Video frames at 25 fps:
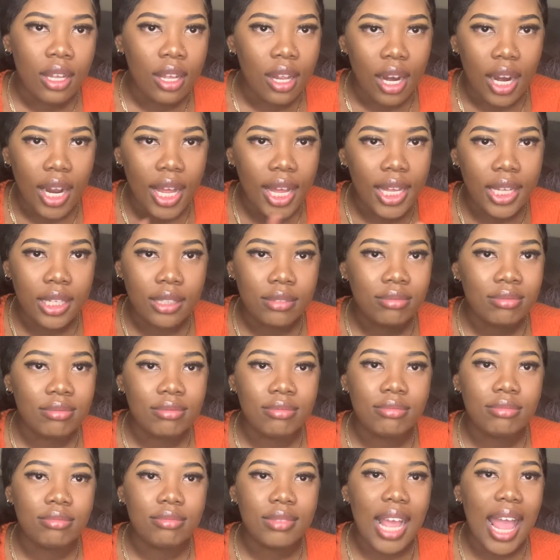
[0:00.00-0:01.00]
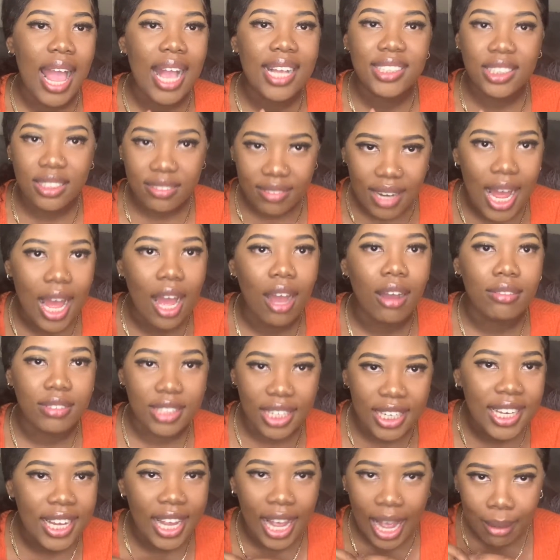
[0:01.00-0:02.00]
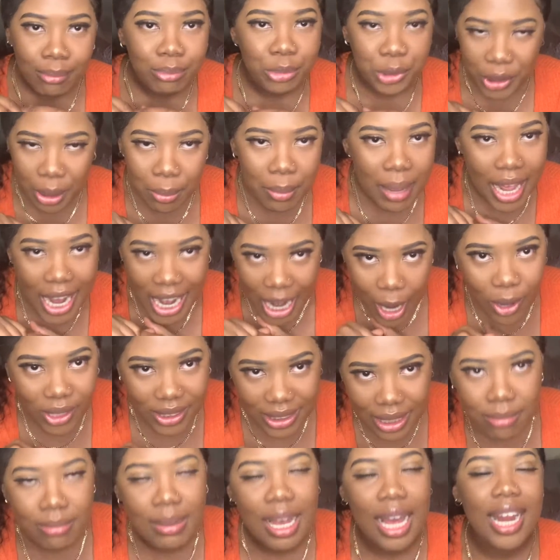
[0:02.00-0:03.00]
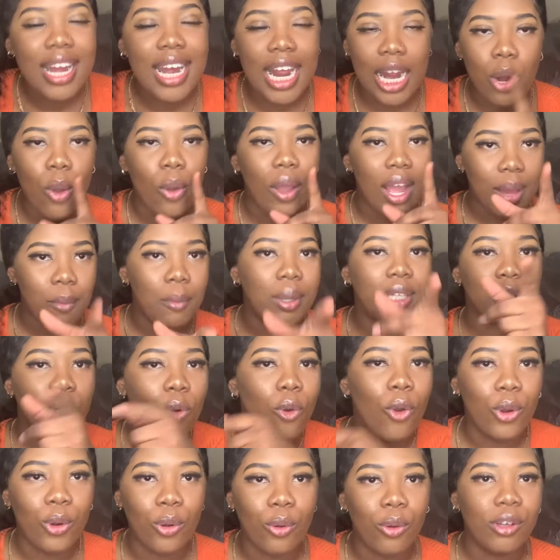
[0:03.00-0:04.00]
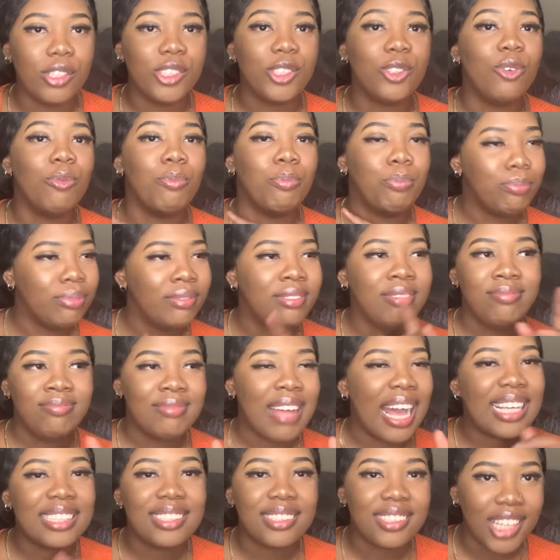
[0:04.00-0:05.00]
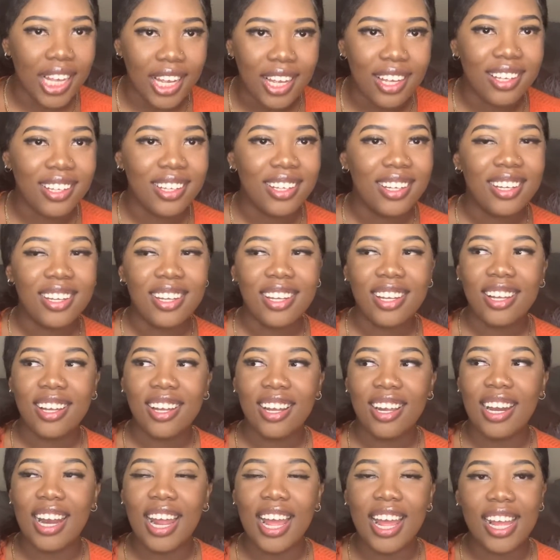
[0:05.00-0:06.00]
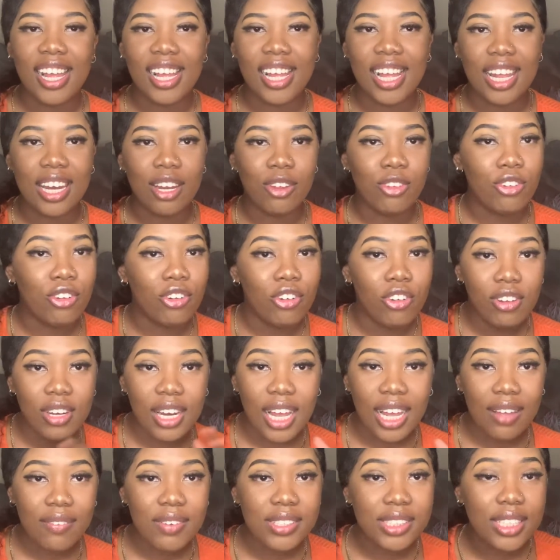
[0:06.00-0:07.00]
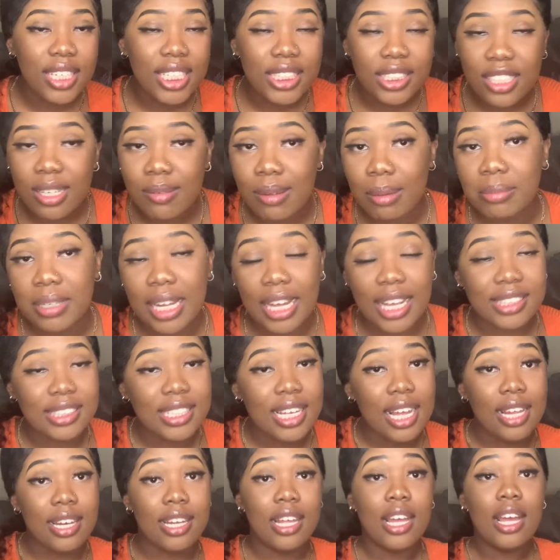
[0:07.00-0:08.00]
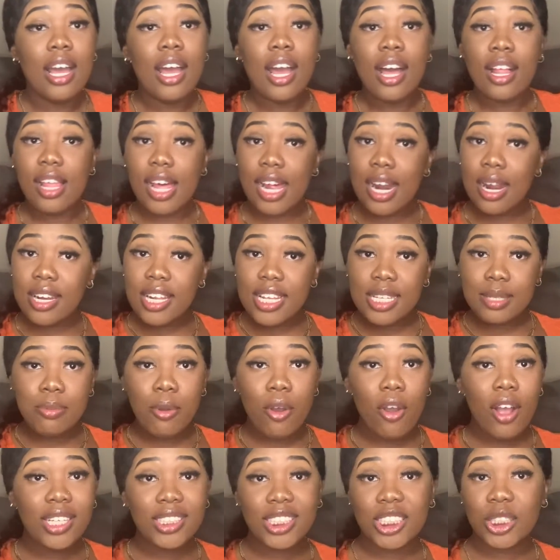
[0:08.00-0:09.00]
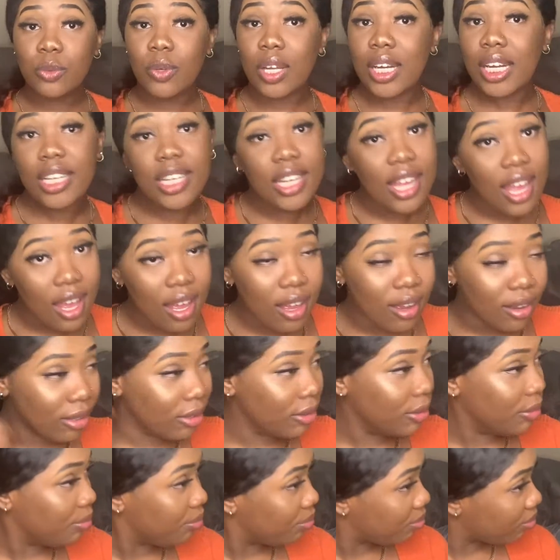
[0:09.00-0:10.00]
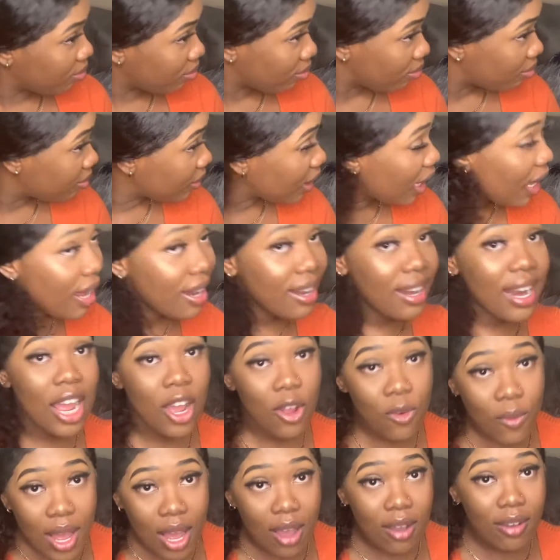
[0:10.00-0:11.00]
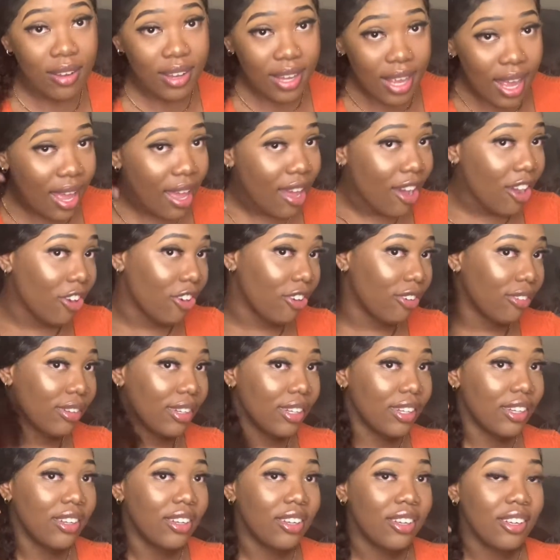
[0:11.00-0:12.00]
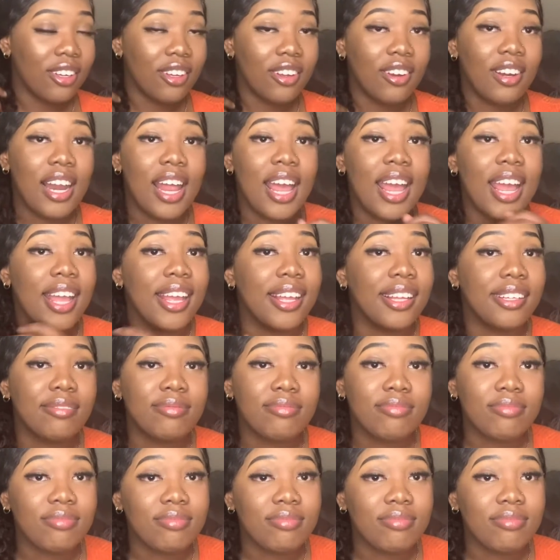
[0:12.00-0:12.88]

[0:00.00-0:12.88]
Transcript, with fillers: like, act around. Yeah, I'm somebody or somebody that know what's going on. So that's it. Like, and you know, like if it's good, it's good. I'm like I said. A lot of these boys want to kill, and they will kill. Like,